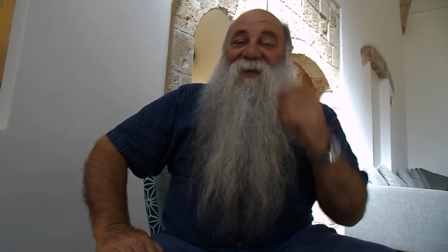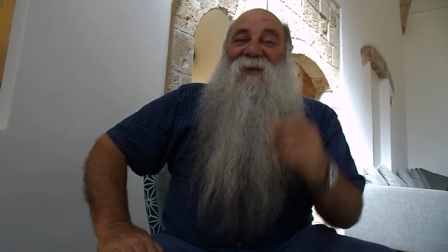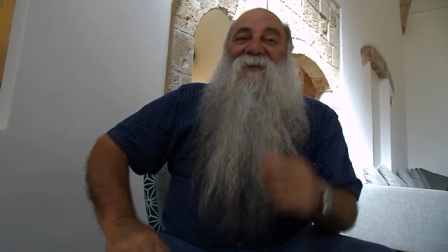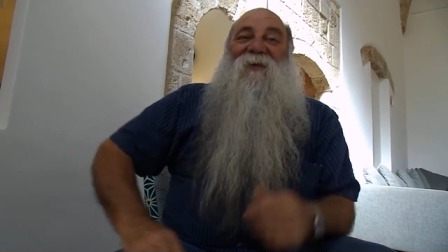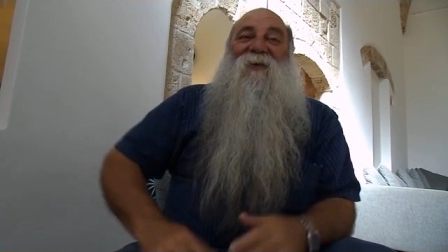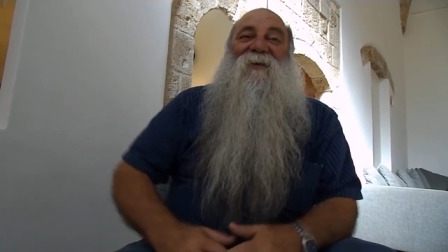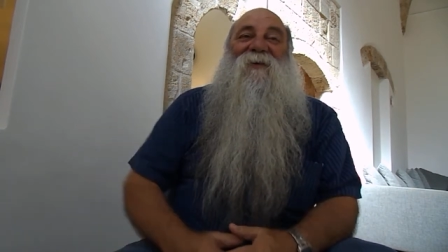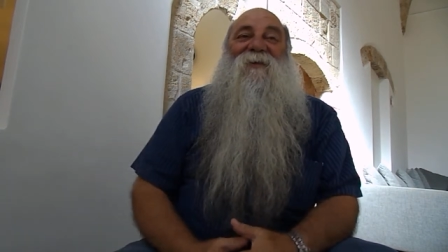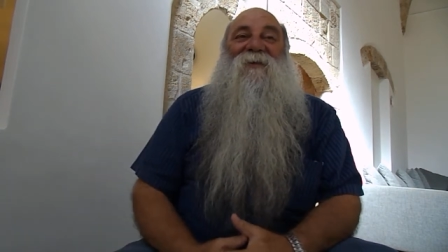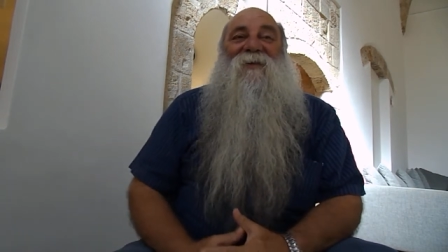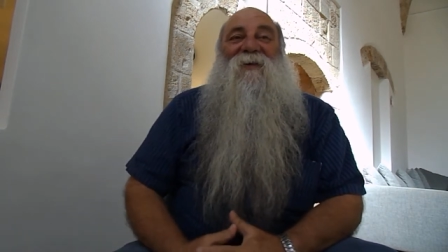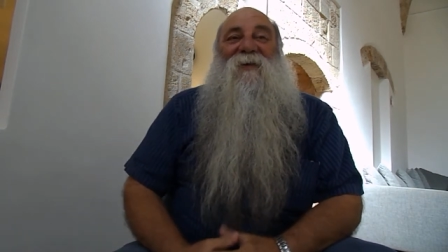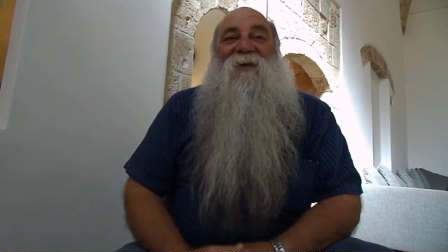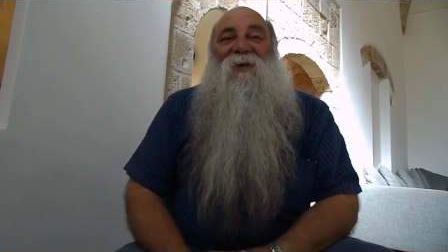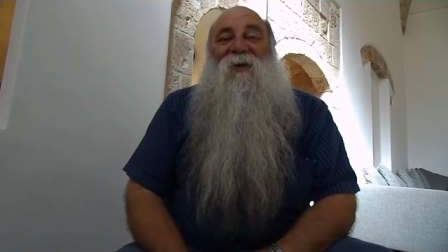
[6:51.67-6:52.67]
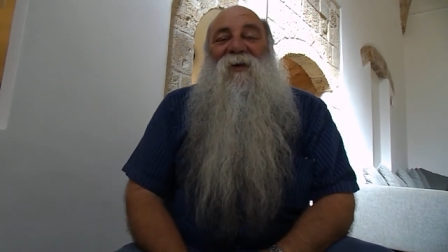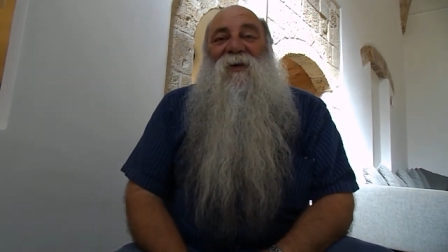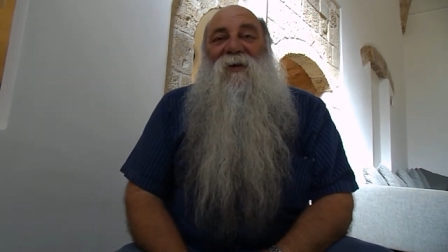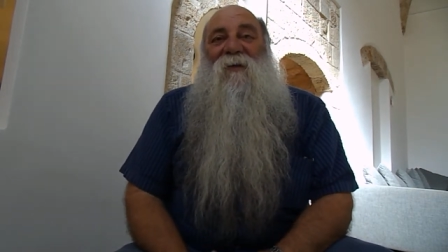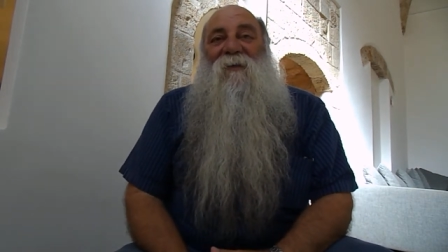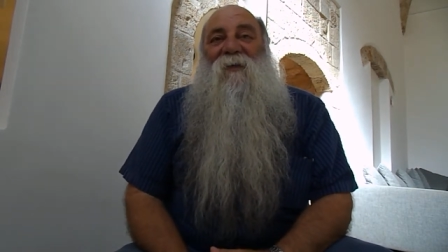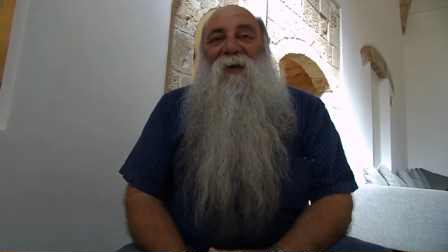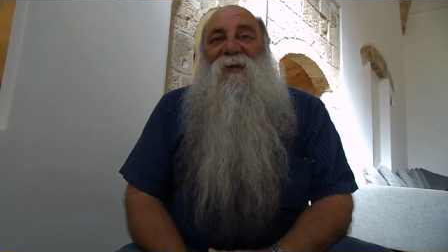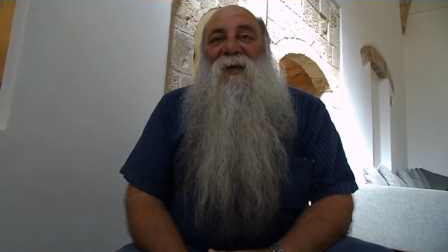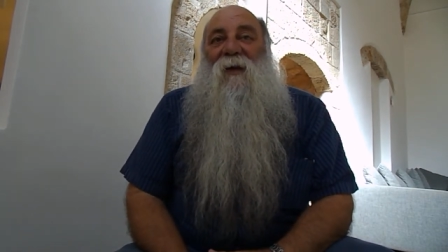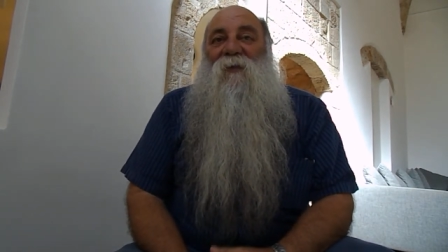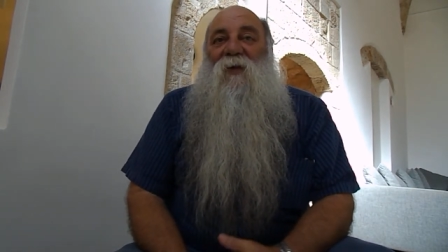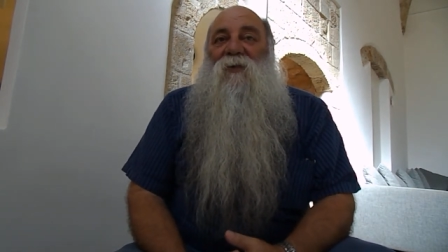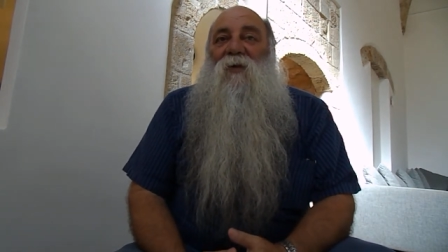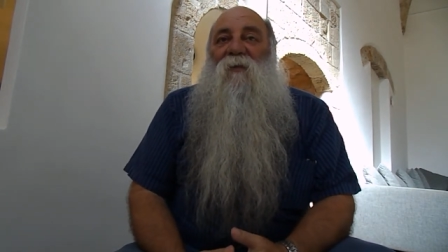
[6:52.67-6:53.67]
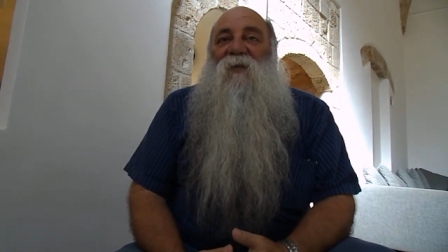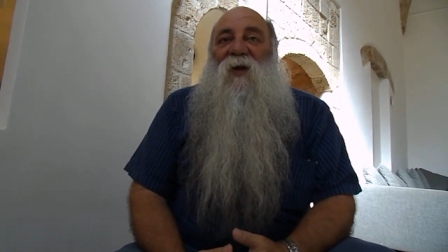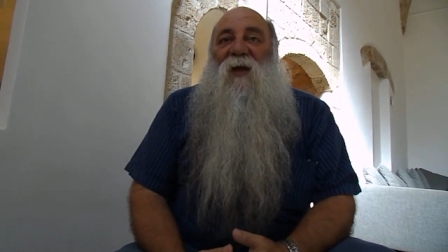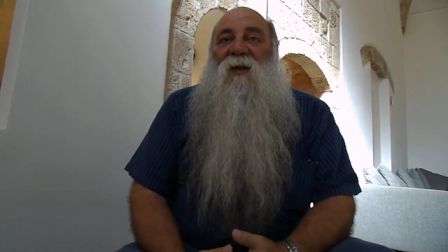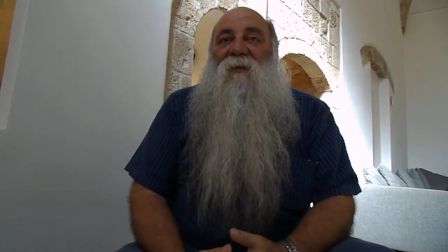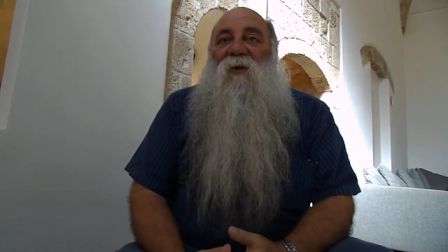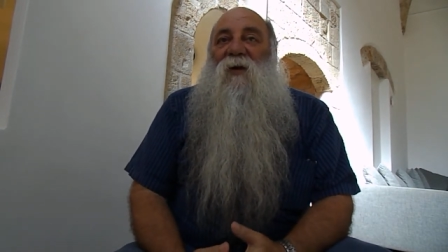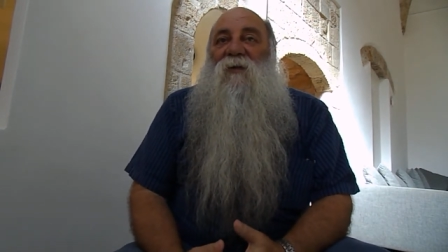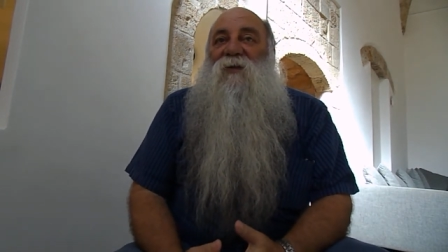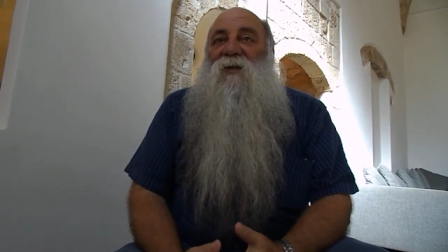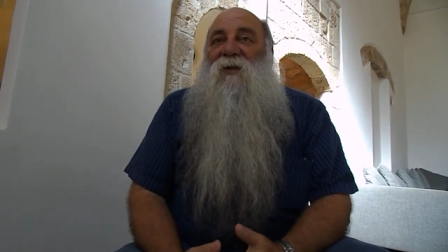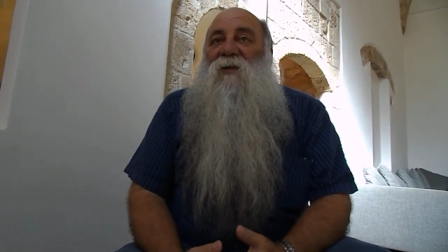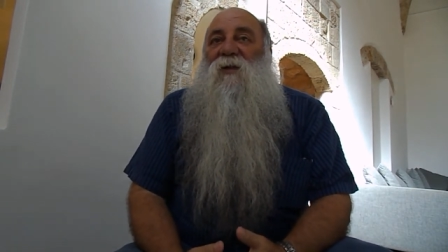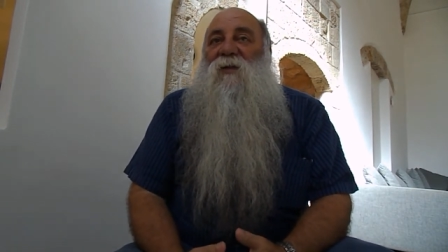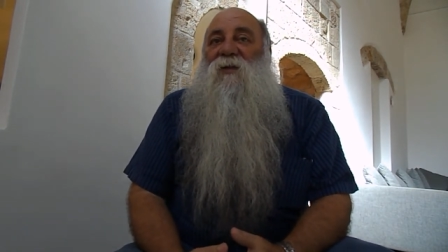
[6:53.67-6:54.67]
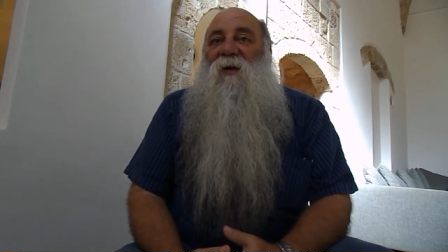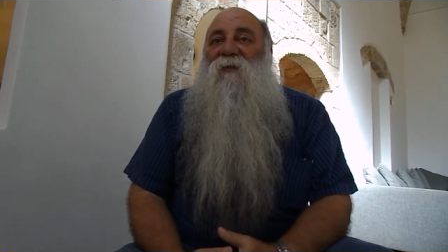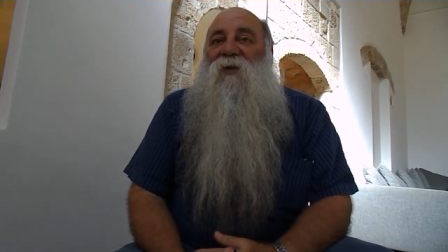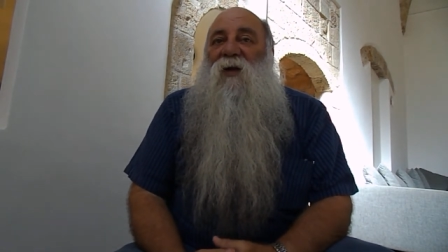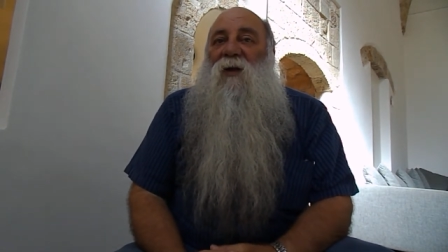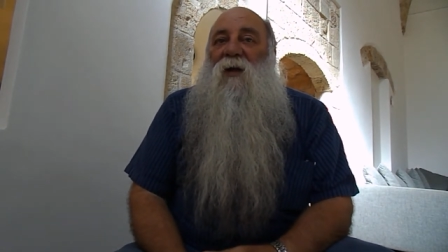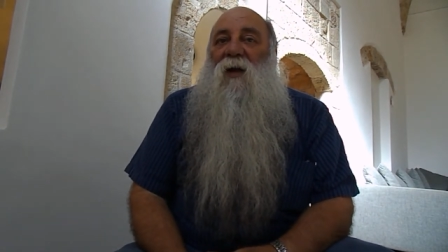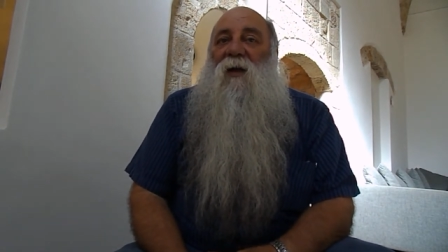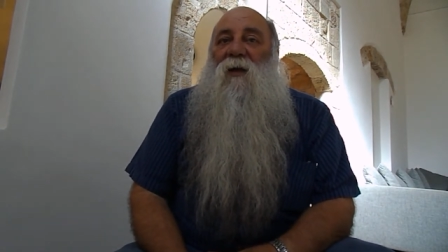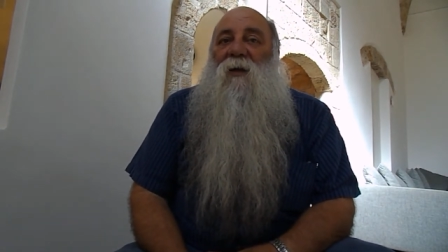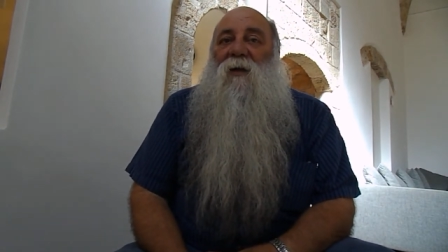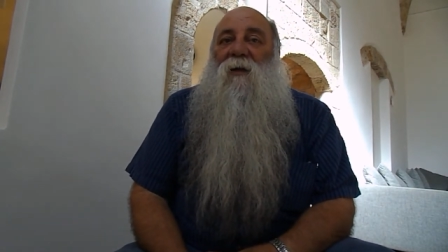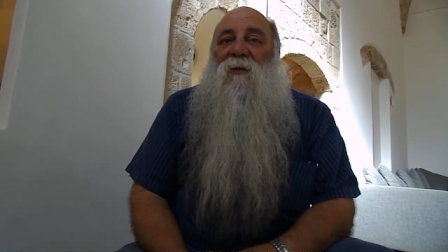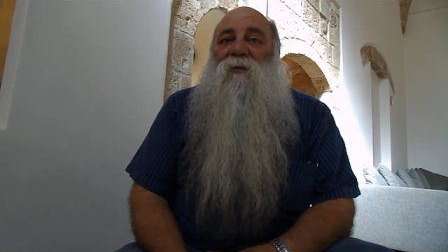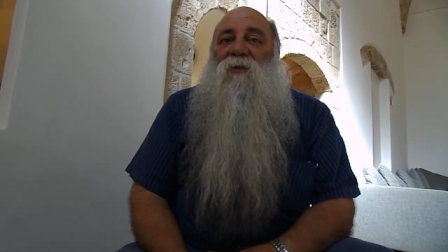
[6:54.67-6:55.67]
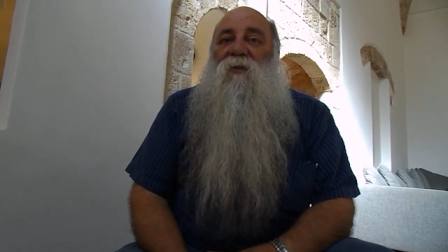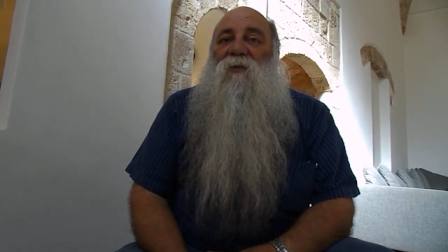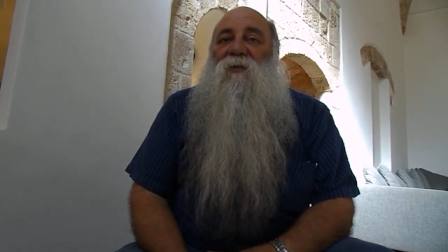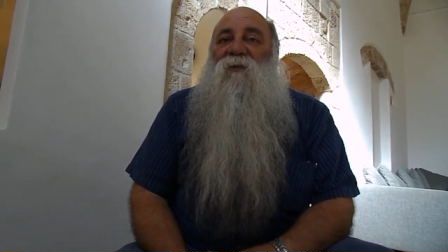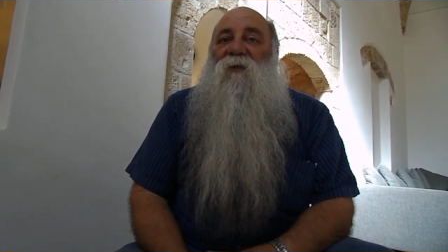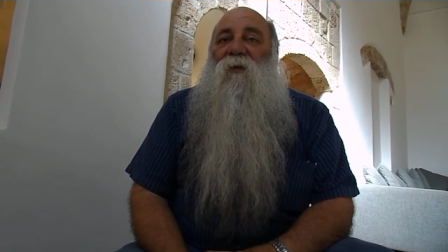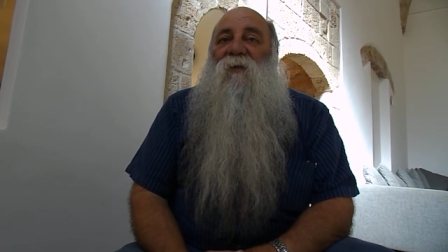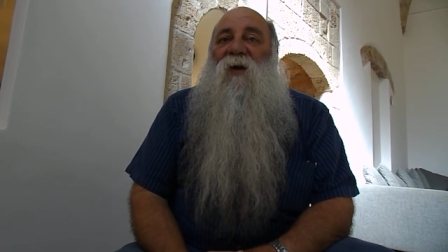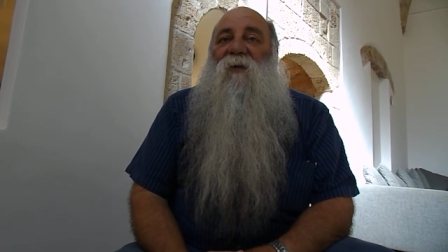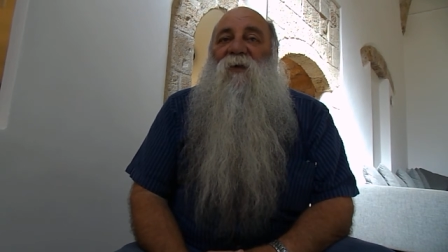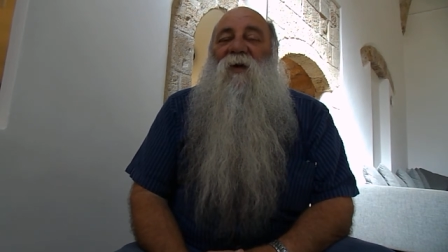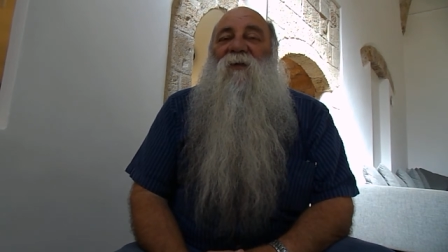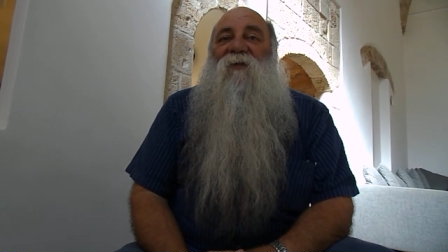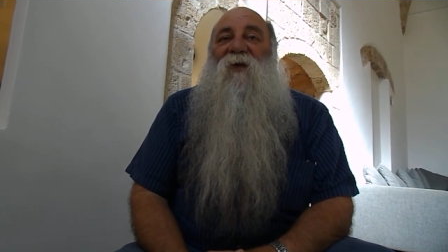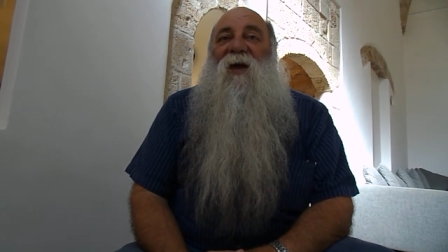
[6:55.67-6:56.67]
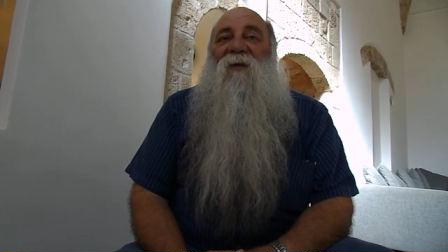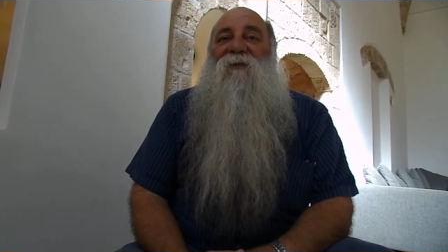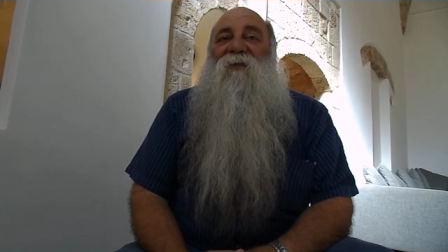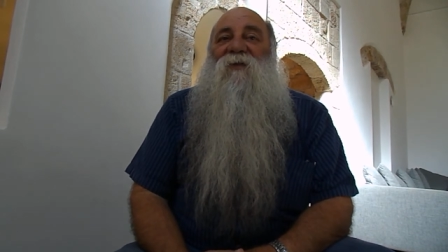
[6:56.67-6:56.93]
difficult. But I'm not complaining because this is something I choose for my way of life.